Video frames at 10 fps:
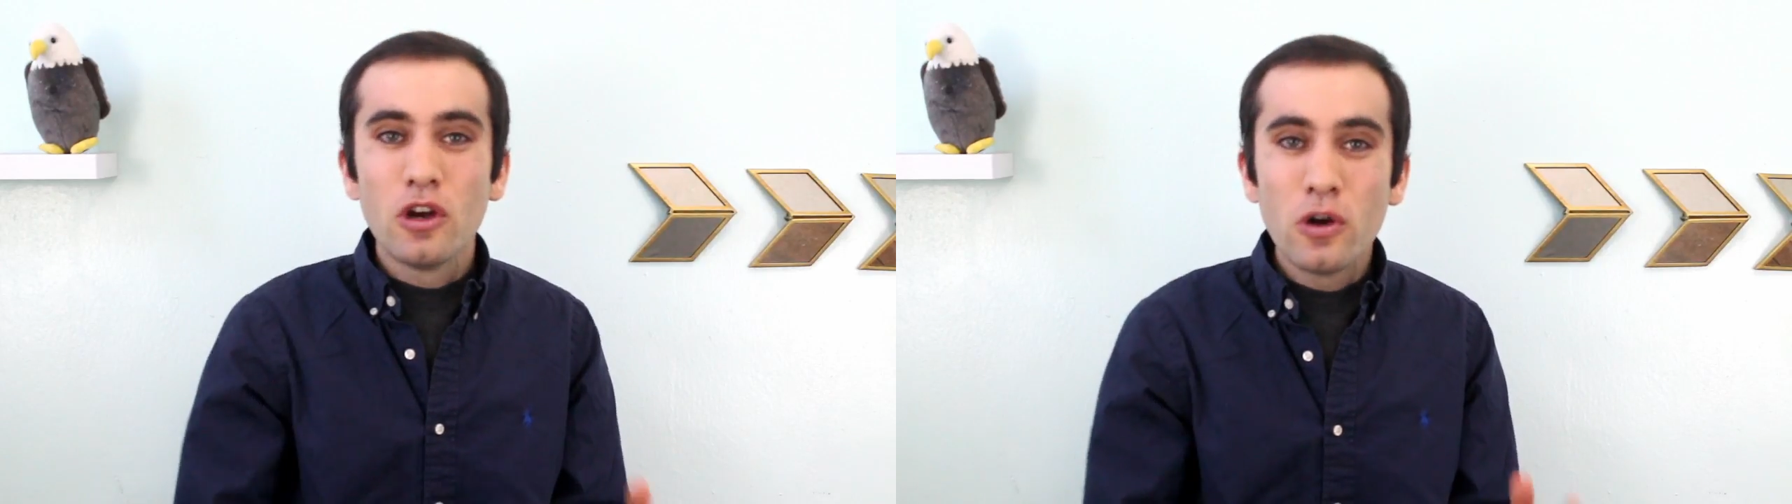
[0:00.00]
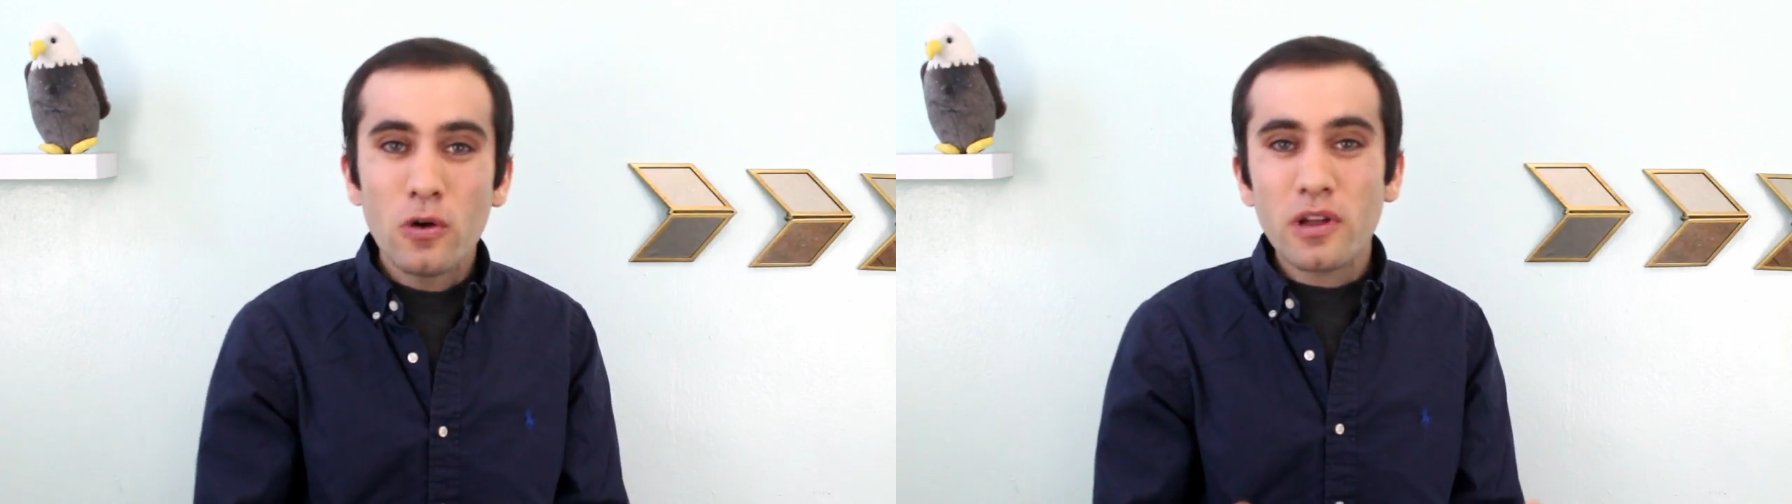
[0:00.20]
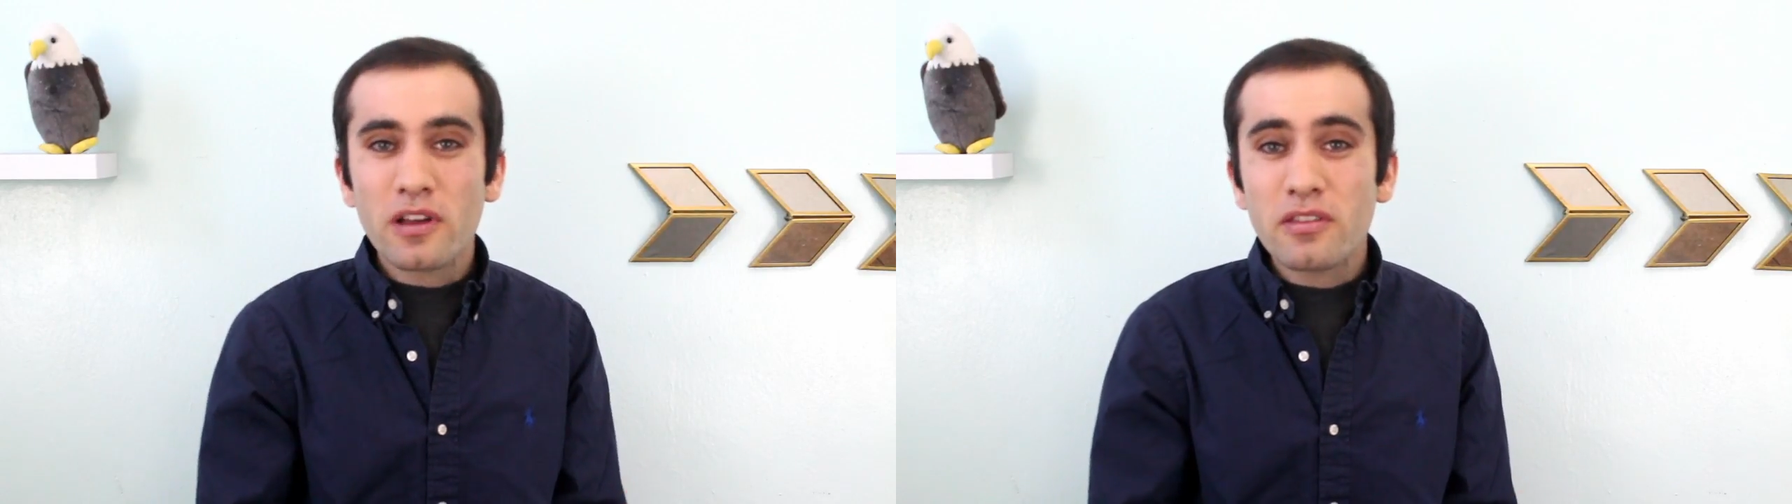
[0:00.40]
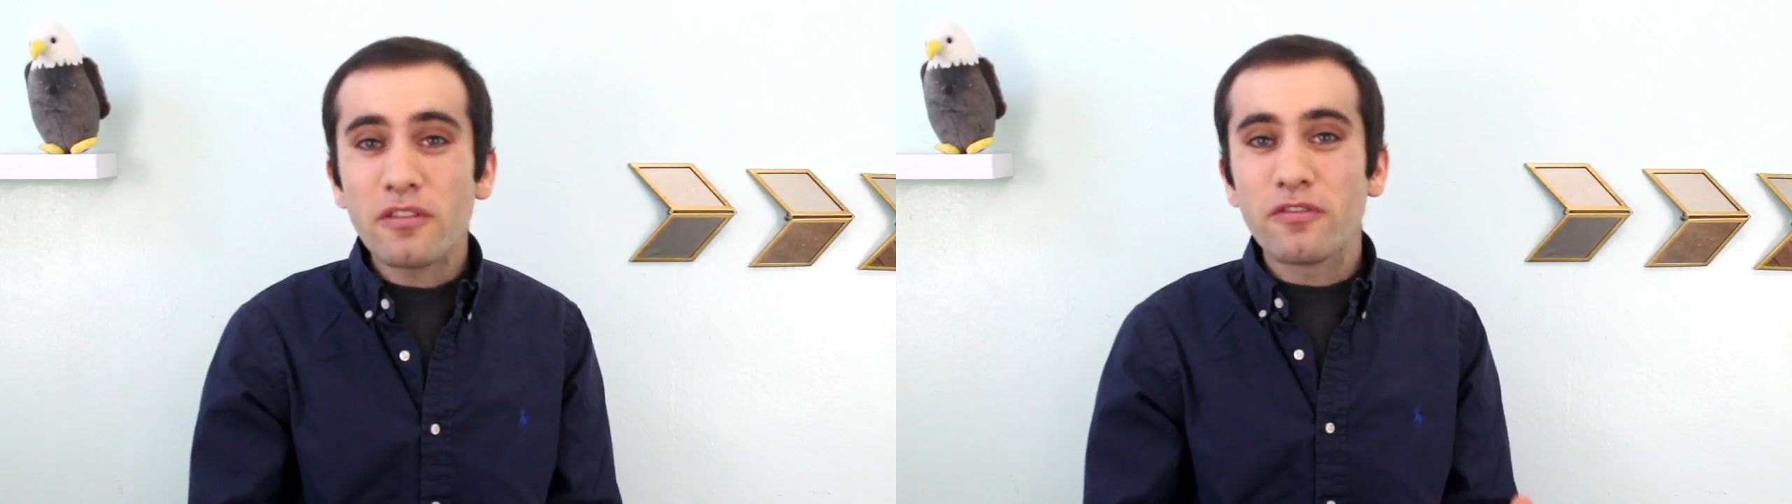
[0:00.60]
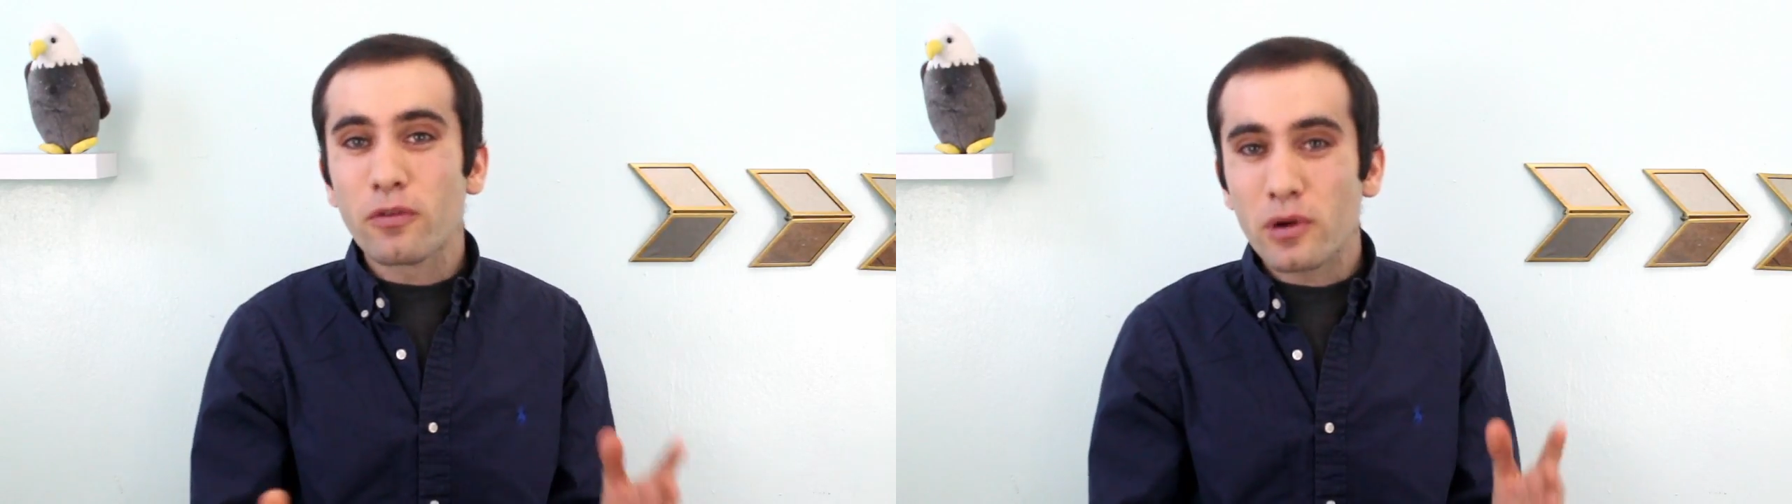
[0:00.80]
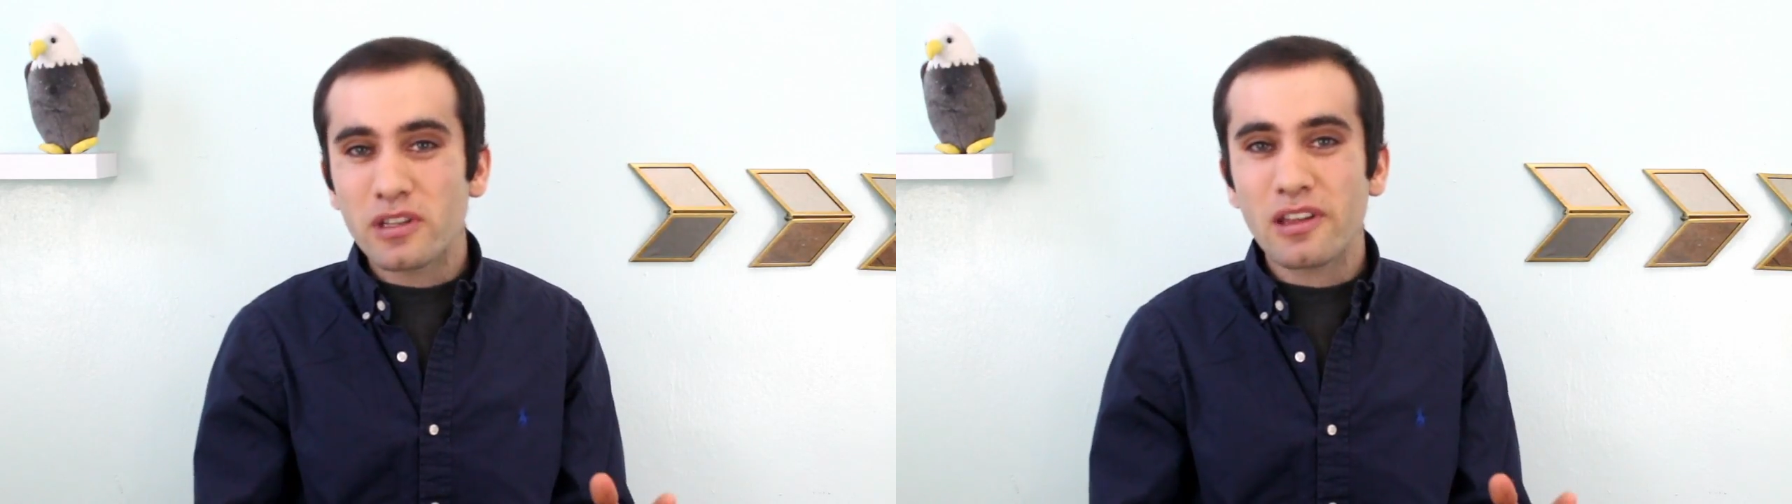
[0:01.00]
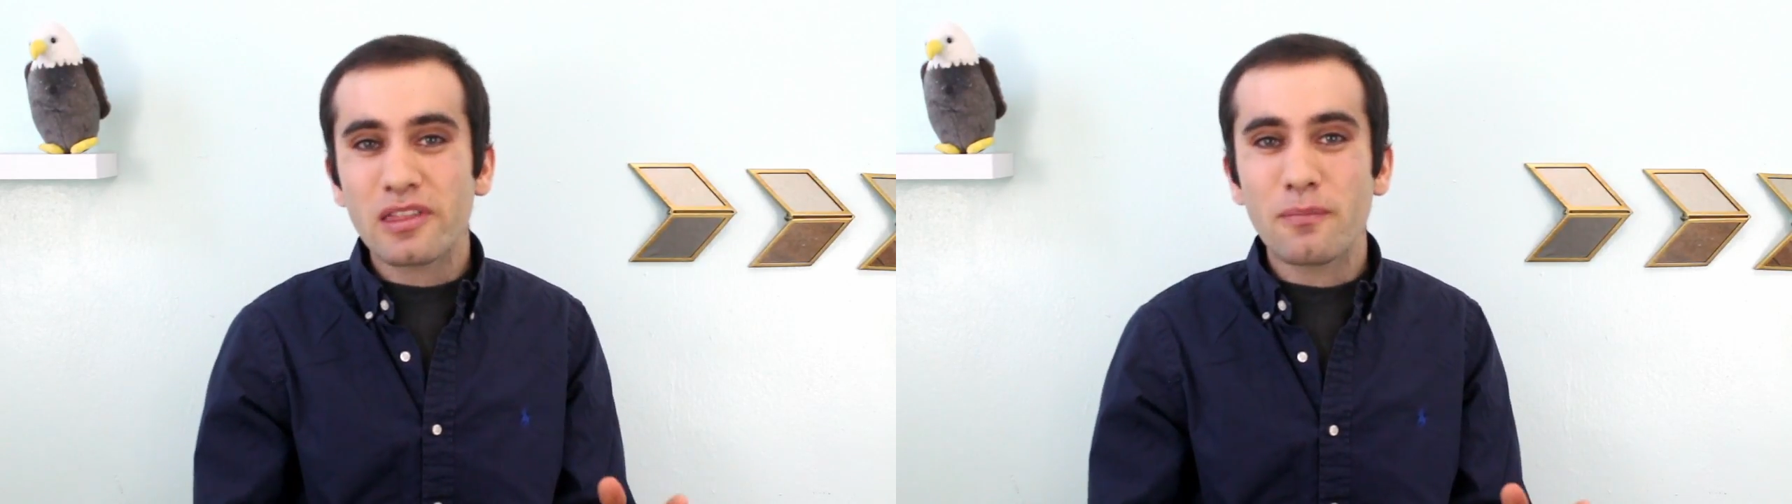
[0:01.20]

Who does the 14th